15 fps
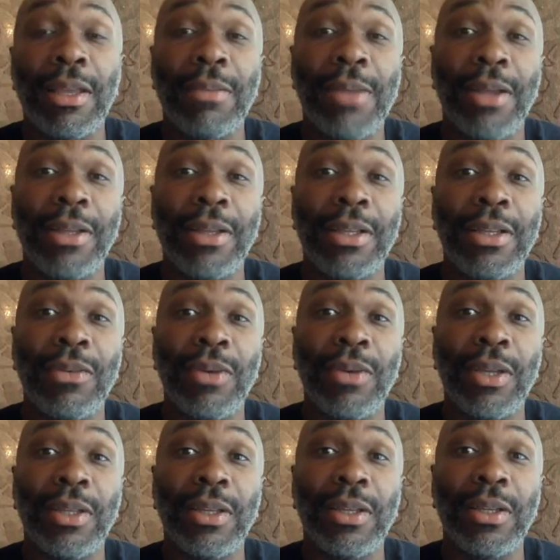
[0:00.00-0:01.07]
about anyway,
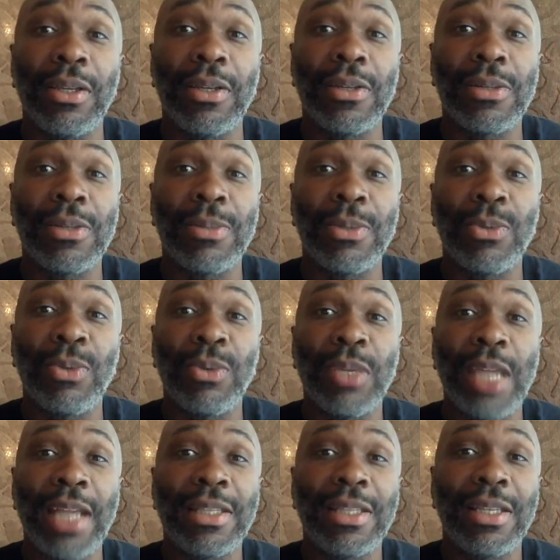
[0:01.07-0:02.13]
the years between
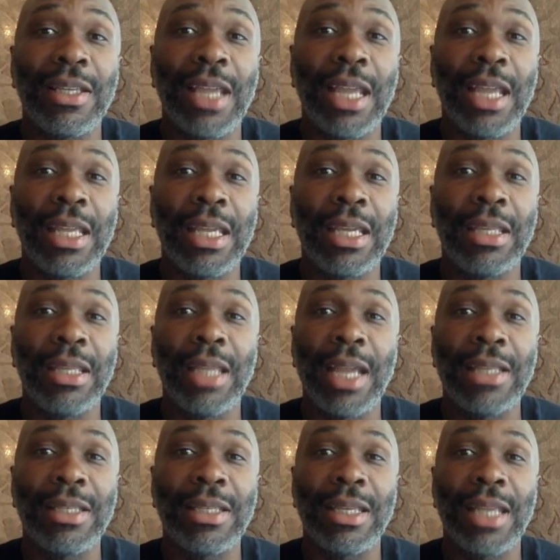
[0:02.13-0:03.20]
1980 and
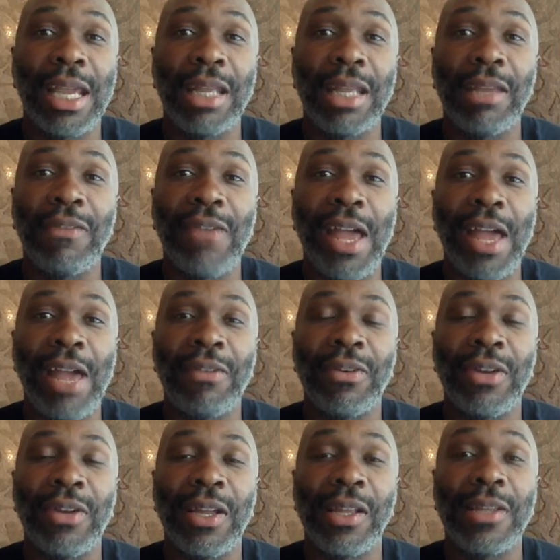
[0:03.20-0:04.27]
1985
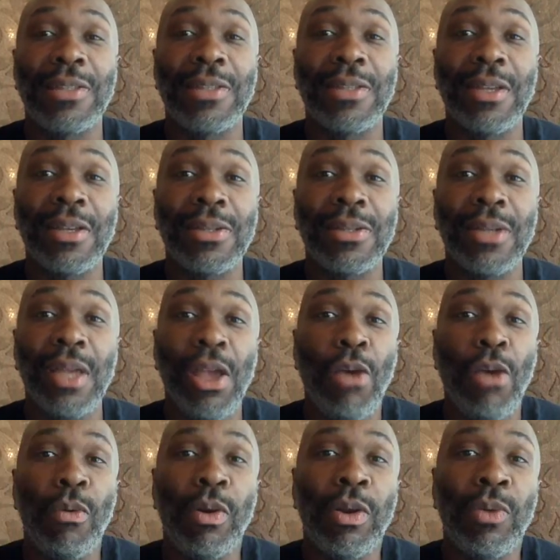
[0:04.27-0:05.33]
or 86,
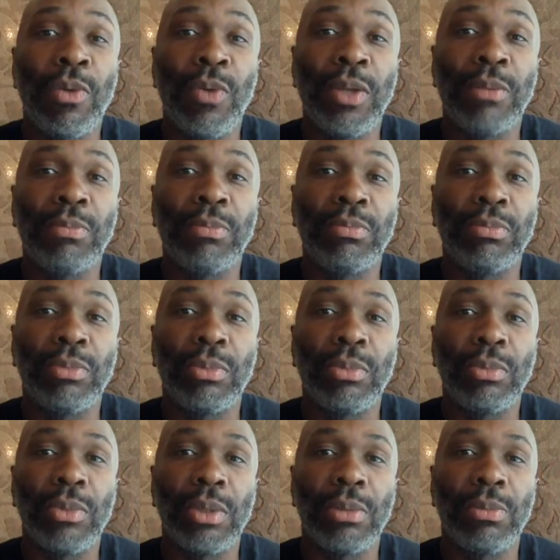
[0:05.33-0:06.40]
where I
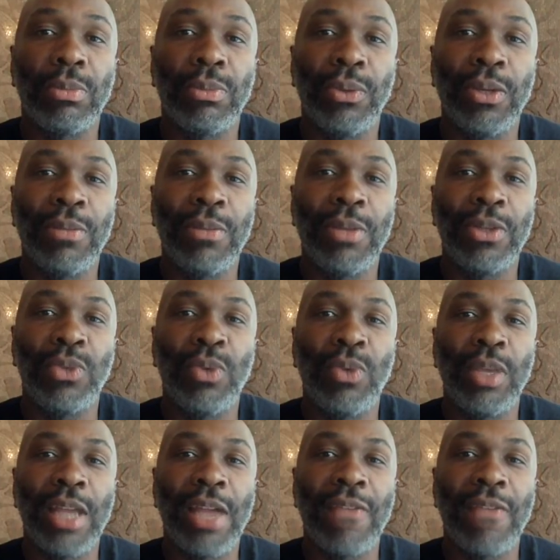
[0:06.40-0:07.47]
pretty much
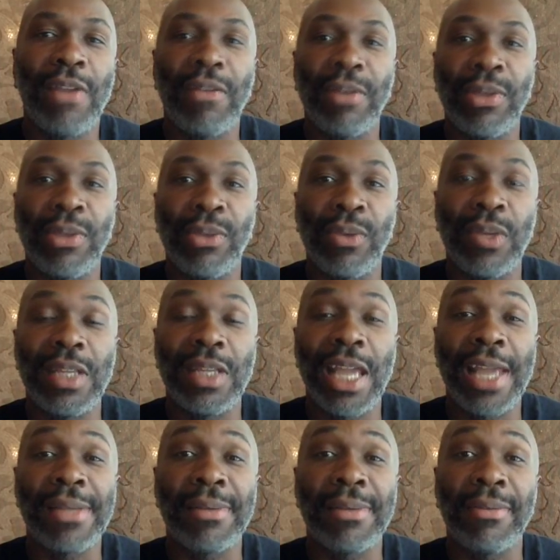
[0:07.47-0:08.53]
1 out of every 3
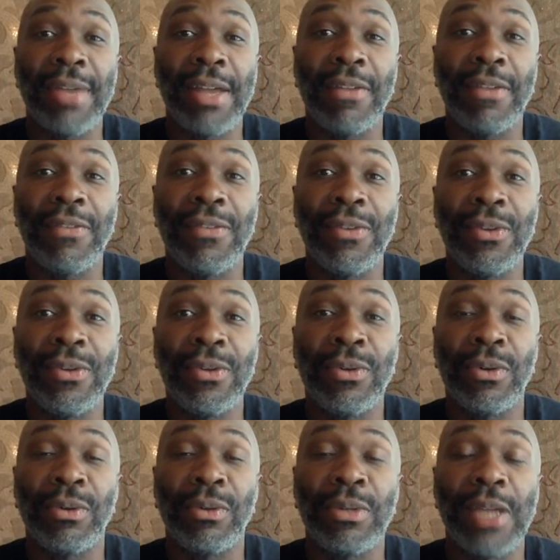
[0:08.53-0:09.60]
days without food
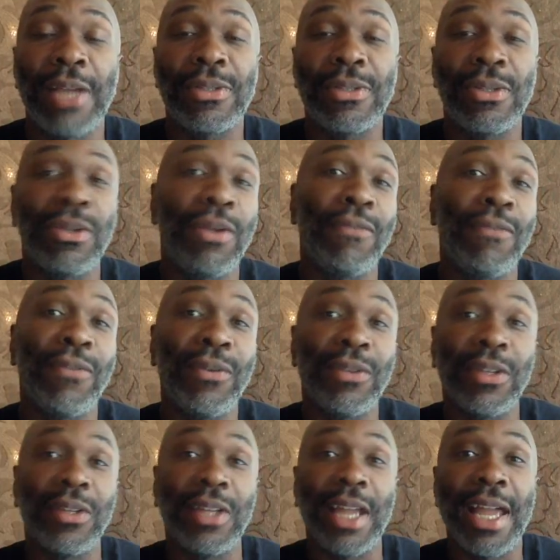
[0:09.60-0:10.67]
or next to no food
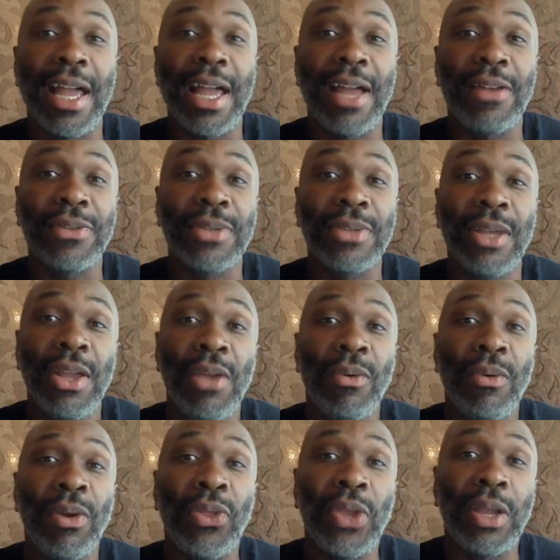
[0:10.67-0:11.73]
in the house.
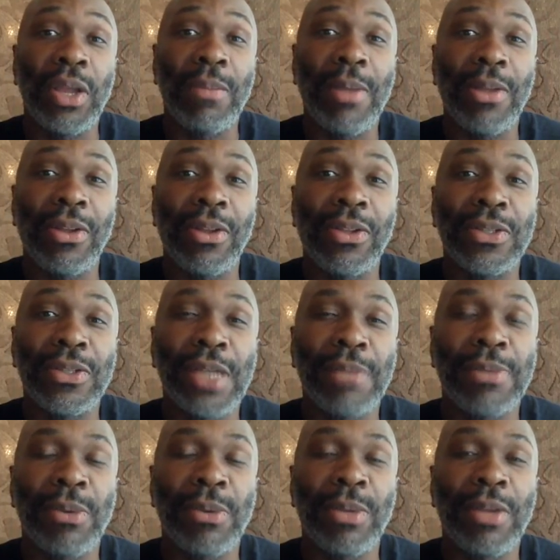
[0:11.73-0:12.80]
When I think about all the
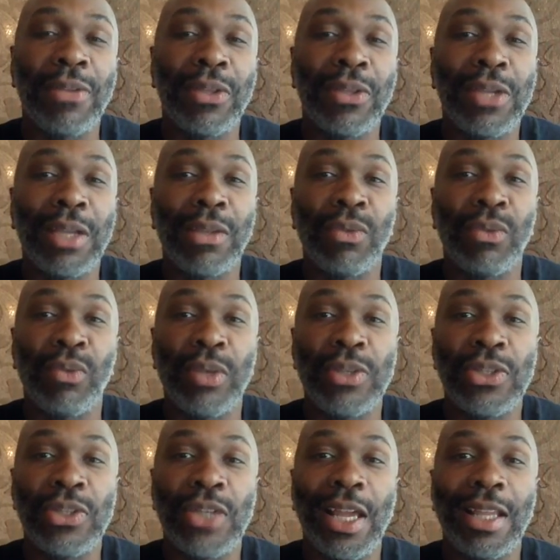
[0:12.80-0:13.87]
times I would have to take the rent
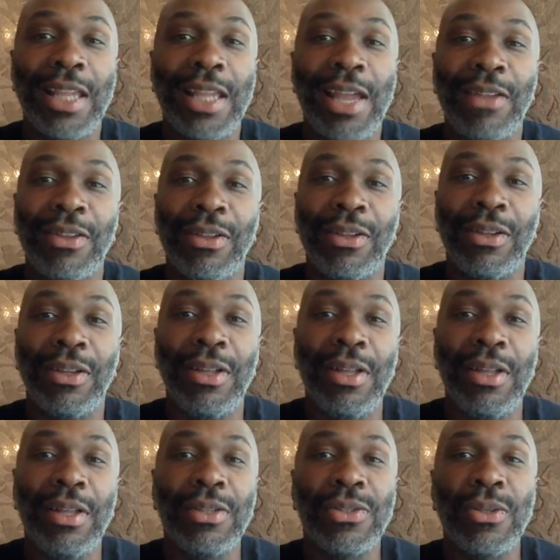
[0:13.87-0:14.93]
check down to the
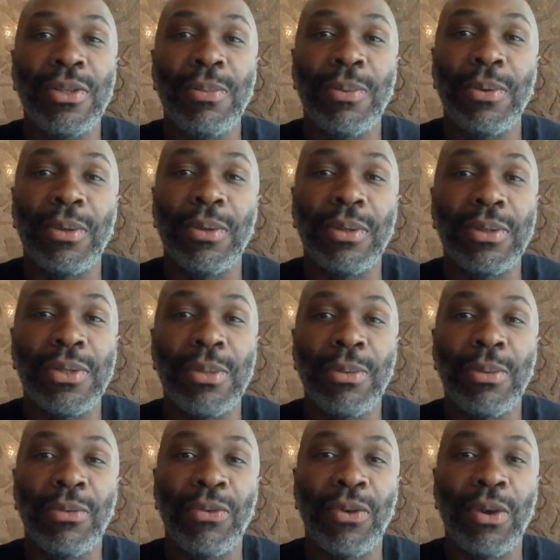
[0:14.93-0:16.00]

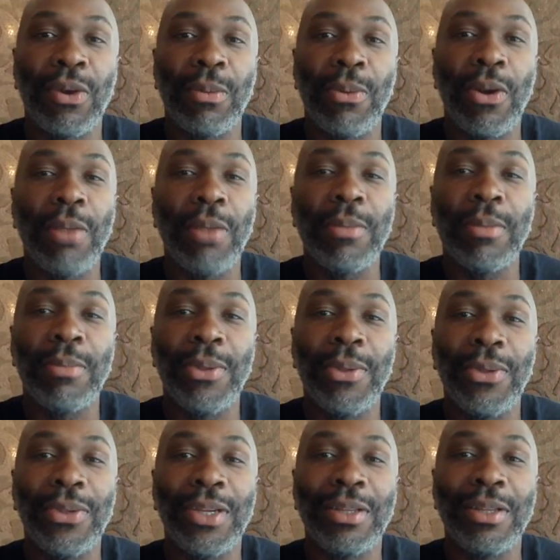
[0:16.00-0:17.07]
super for our apartment
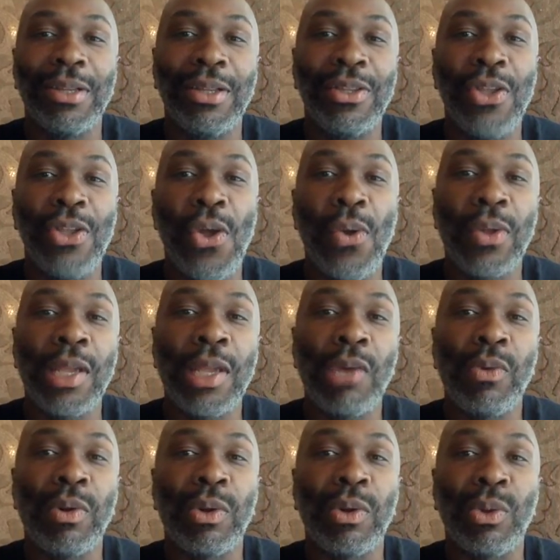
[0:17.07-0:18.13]
building, knowing that
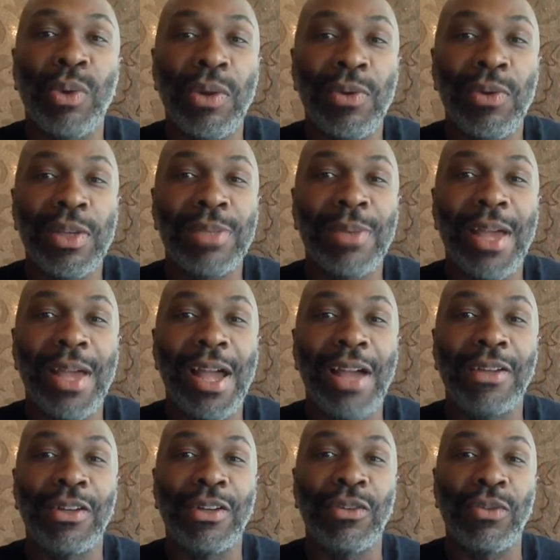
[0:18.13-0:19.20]
we're 3 weeks
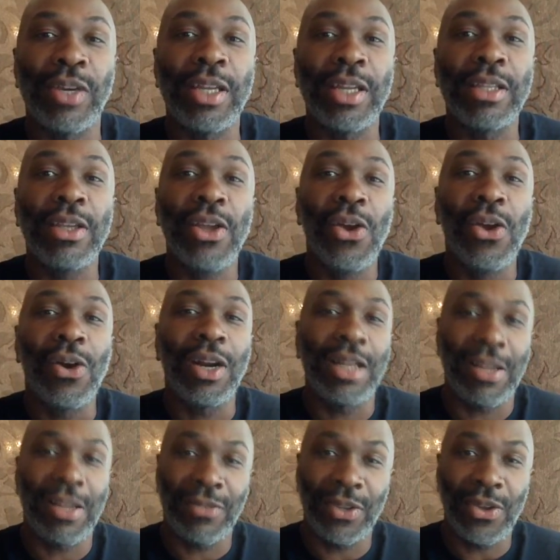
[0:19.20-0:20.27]
behind on rent, or I'd
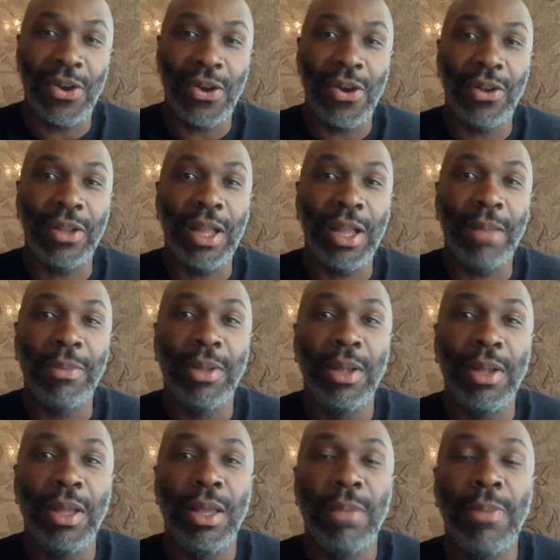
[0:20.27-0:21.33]
have to call up
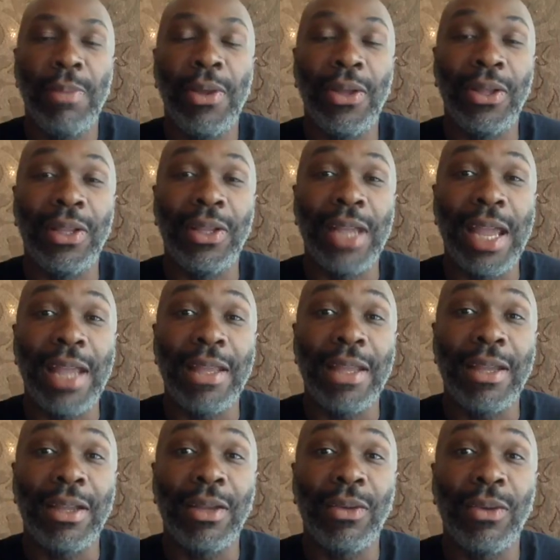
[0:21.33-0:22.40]
Bell
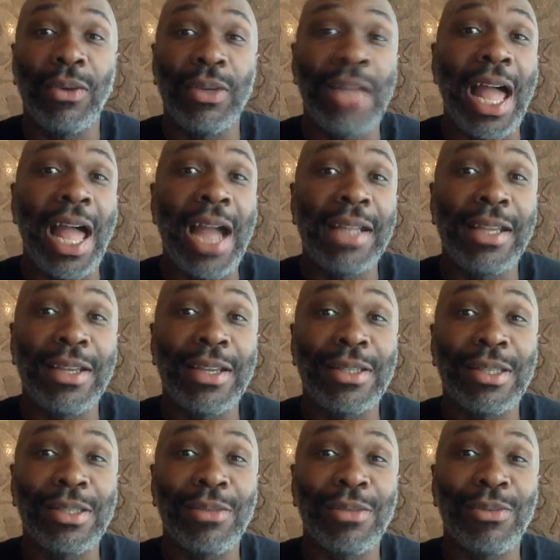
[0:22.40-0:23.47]
Atlantic or NYNEX
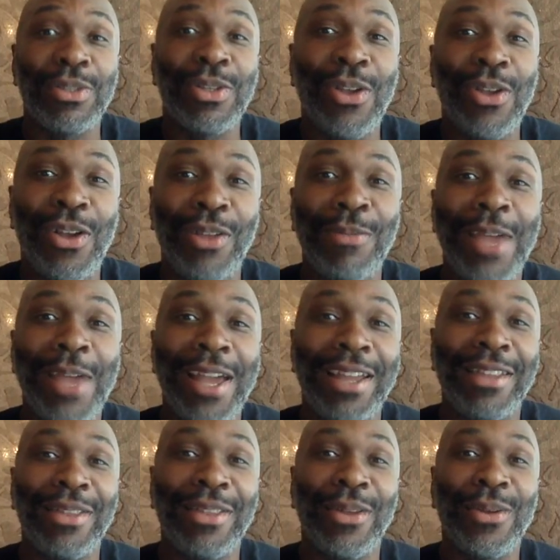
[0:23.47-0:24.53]
as it was called back
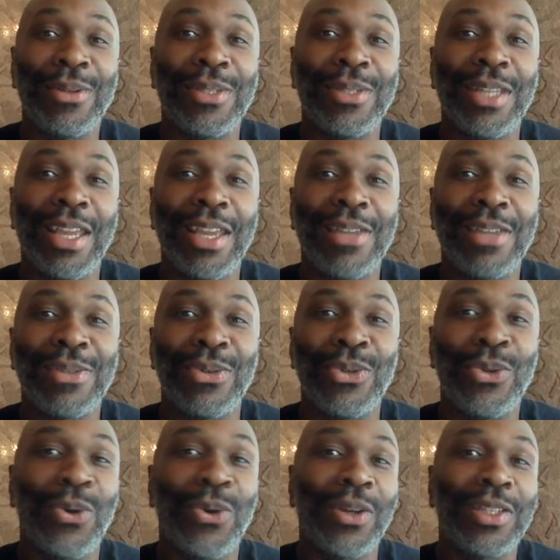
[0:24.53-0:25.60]
in those days, or
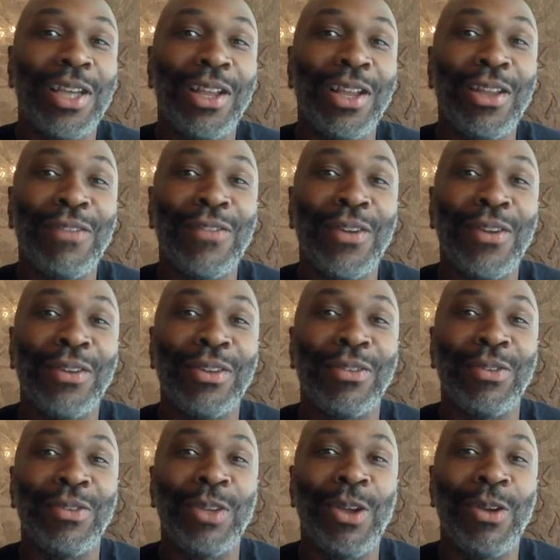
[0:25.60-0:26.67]
New York Telephone
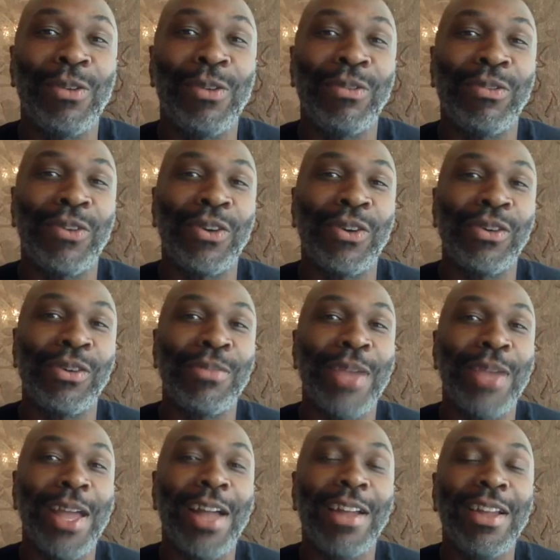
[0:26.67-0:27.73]
if we go even further
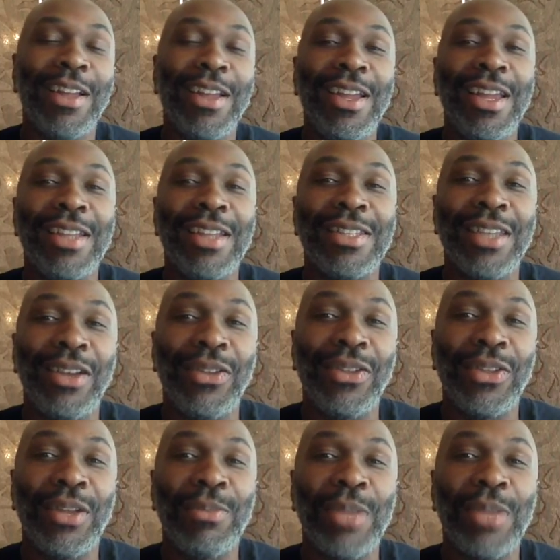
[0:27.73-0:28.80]
back, and tell
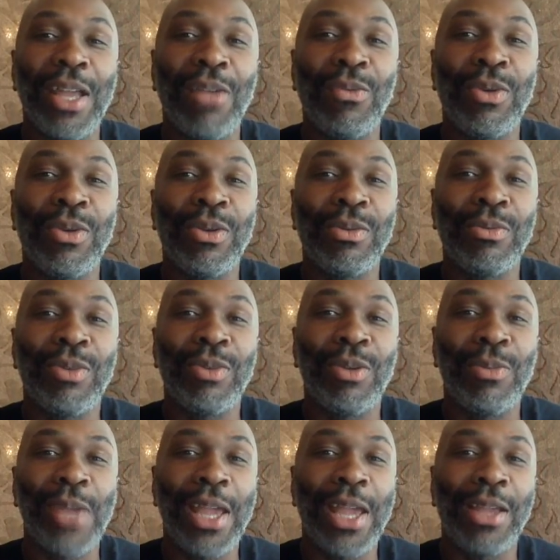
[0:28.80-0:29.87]
them that we will
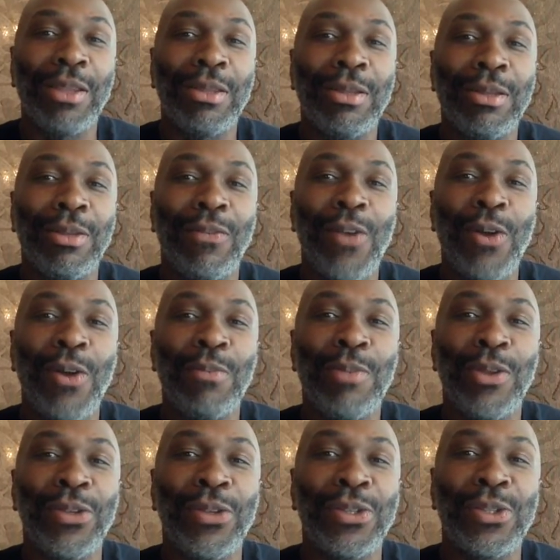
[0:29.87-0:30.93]
pay the phone
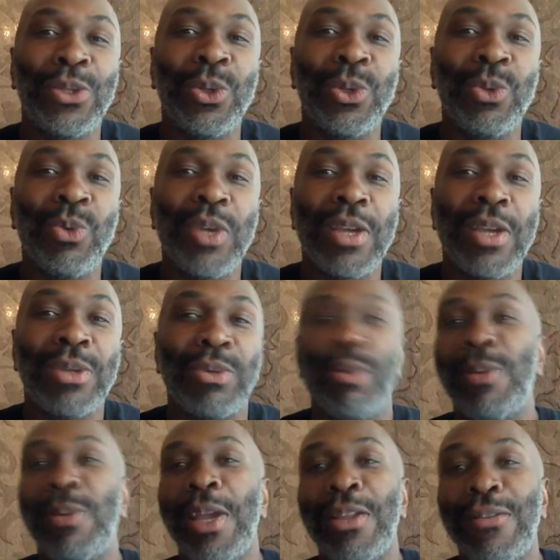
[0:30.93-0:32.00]
bill in 2 weeks, or
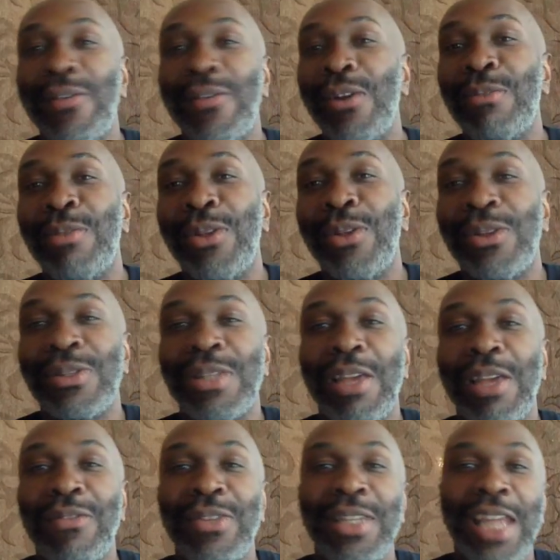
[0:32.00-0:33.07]
we'll pay the phone bill in
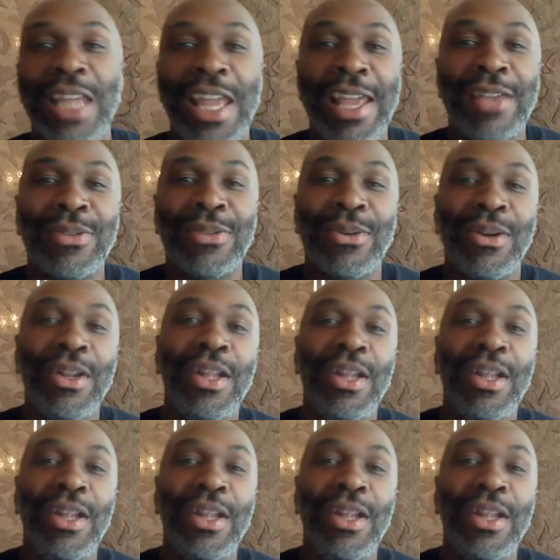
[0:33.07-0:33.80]
7 days, or